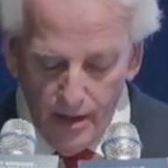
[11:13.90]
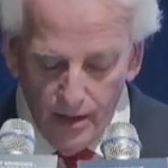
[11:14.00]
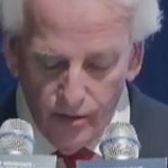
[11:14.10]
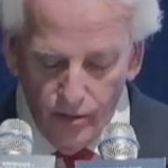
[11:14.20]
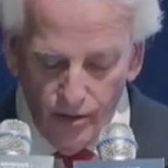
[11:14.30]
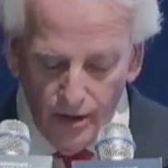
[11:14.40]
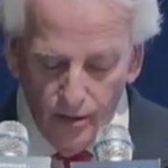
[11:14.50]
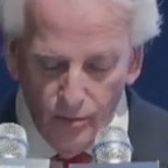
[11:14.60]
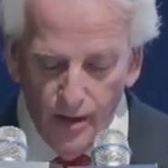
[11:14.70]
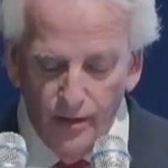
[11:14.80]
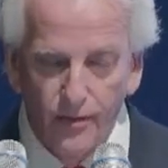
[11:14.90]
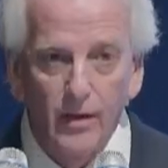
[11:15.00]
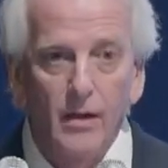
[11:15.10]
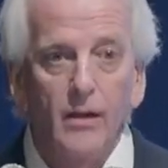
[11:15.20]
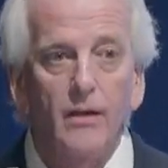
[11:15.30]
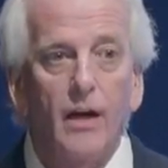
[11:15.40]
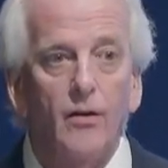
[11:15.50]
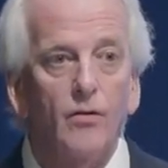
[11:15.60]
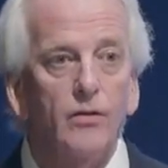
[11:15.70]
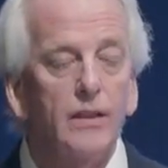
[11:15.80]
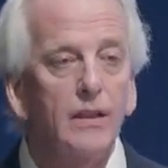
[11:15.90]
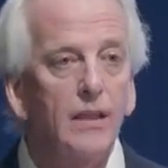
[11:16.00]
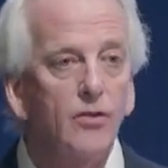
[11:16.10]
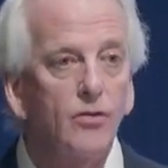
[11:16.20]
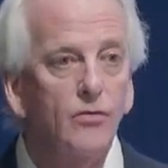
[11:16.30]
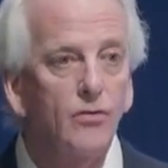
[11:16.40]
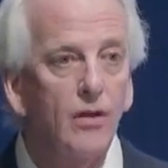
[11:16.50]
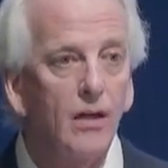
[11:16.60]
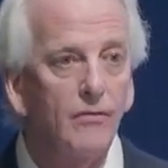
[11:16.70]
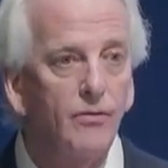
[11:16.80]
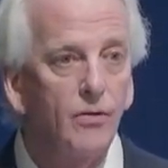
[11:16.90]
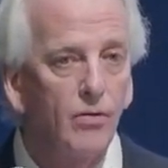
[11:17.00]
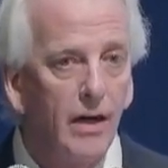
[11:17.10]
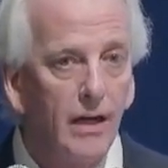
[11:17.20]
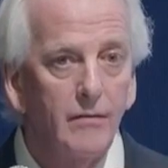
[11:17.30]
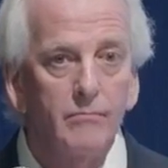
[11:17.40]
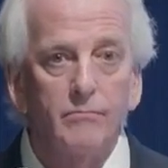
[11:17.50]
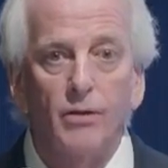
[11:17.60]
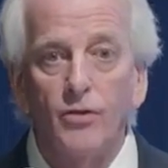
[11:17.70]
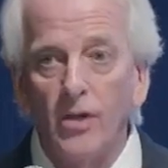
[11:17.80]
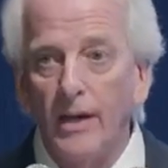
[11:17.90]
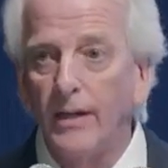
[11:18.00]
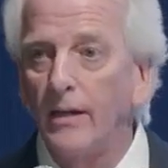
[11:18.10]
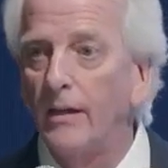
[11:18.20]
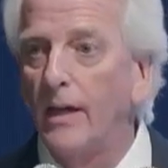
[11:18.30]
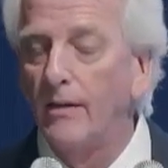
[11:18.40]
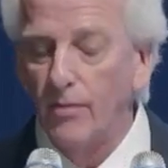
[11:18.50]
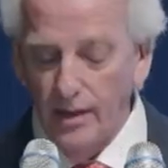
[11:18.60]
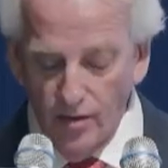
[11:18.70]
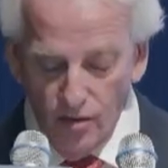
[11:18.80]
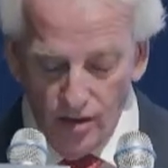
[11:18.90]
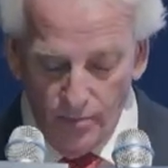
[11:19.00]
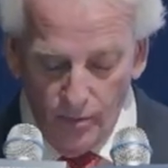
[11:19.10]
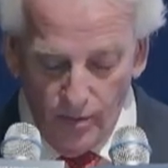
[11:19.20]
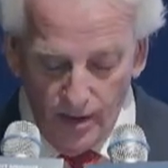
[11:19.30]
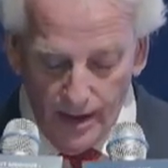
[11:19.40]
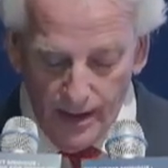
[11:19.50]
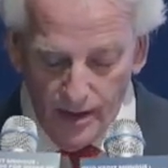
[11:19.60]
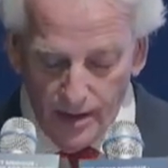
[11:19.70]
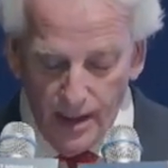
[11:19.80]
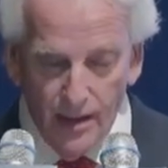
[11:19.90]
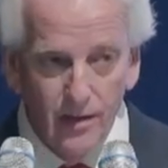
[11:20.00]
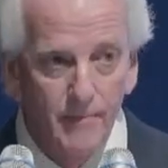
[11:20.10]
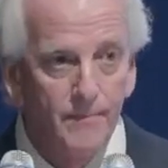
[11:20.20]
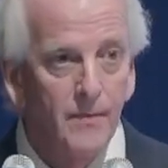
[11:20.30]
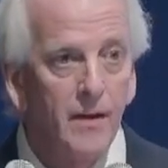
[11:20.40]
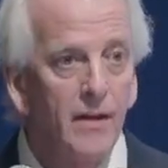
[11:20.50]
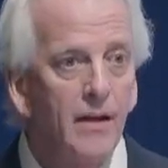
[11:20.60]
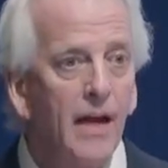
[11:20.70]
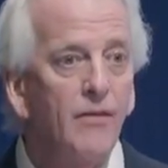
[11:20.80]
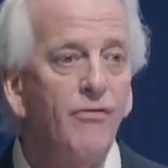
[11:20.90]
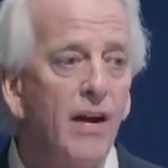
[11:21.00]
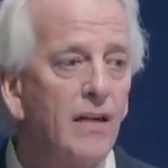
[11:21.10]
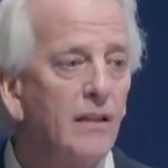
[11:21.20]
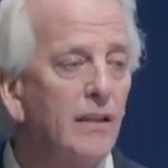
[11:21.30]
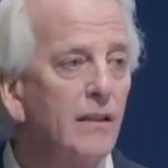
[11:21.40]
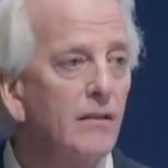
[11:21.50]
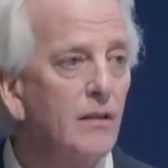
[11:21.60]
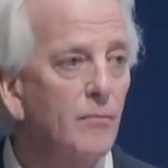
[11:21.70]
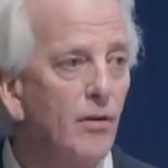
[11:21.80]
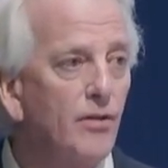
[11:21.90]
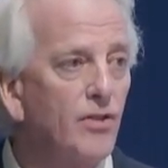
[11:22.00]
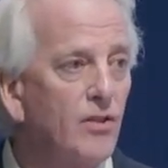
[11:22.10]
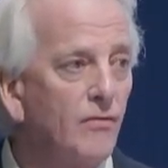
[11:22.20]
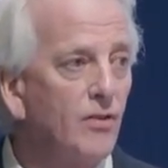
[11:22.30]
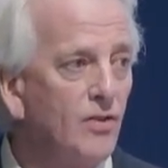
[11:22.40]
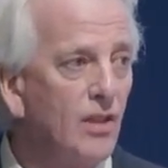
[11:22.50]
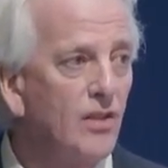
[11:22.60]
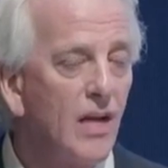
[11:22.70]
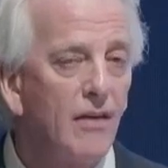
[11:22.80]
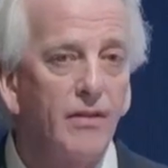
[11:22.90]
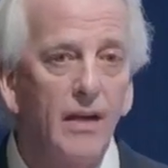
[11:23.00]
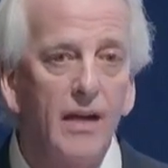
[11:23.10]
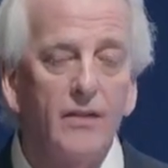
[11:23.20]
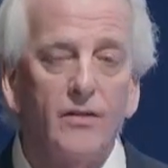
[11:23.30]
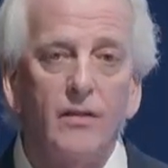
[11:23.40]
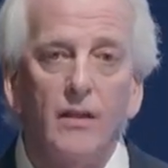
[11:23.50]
to deal with not only issues of Ukraine, but China and relationships with the United States. And finally, the emergence of the G7 as,